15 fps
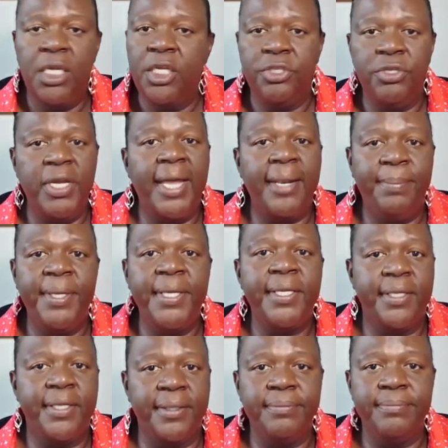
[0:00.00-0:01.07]
you got to pick
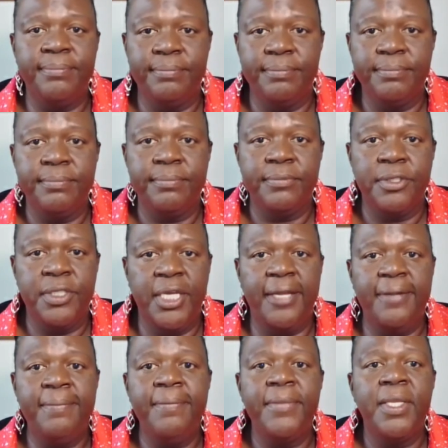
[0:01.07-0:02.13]
it up.
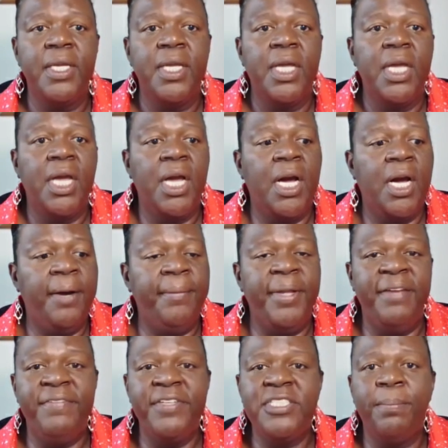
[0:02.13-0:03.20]
Okay.
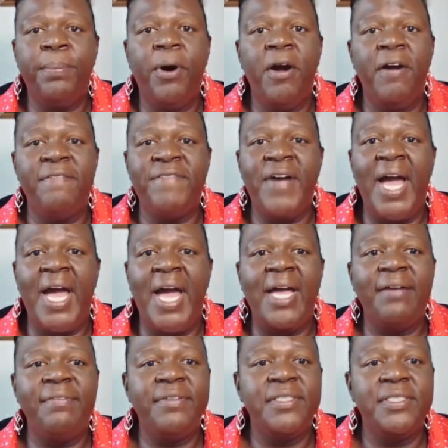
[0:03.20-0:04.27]
If it's a par
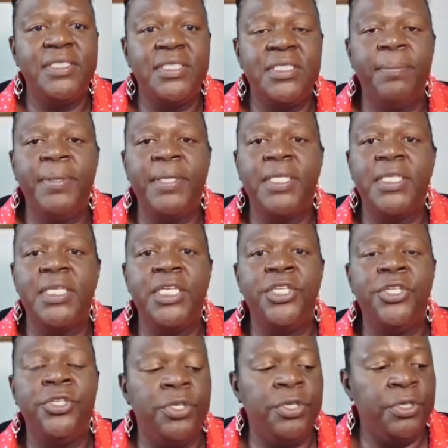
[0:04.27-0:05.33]
five, typically
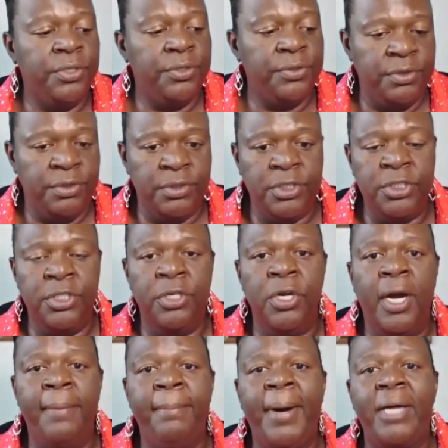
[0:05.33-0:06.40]
you're
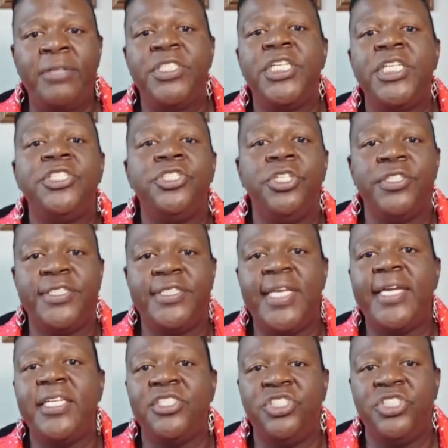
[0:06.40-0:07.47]
about to hit your
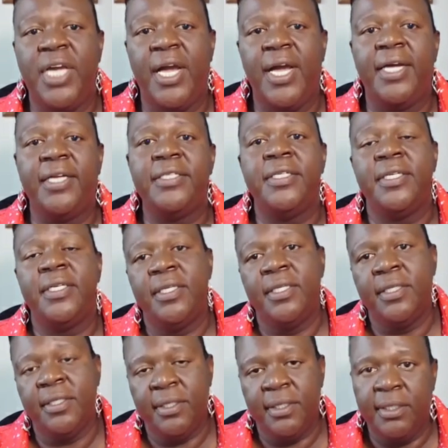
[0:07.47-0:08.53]
second shot
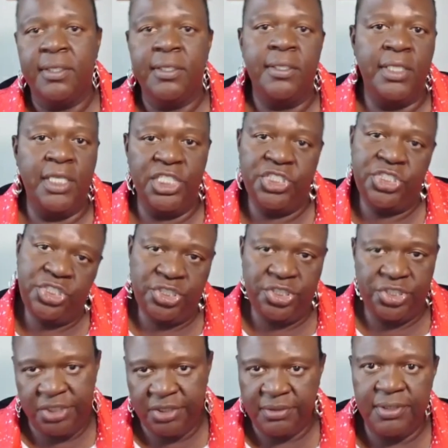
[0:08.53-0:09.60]

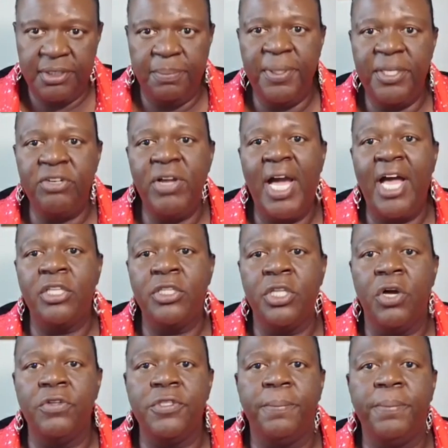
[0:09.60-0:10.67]
ish, depending on how
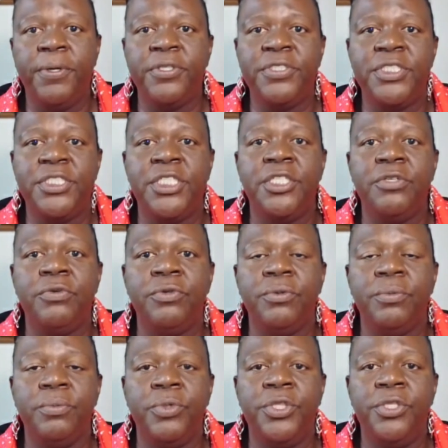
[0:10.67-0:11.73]
long the person in the
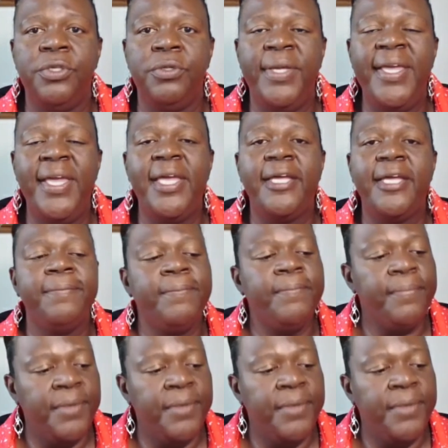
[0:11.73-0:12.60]
group with you hit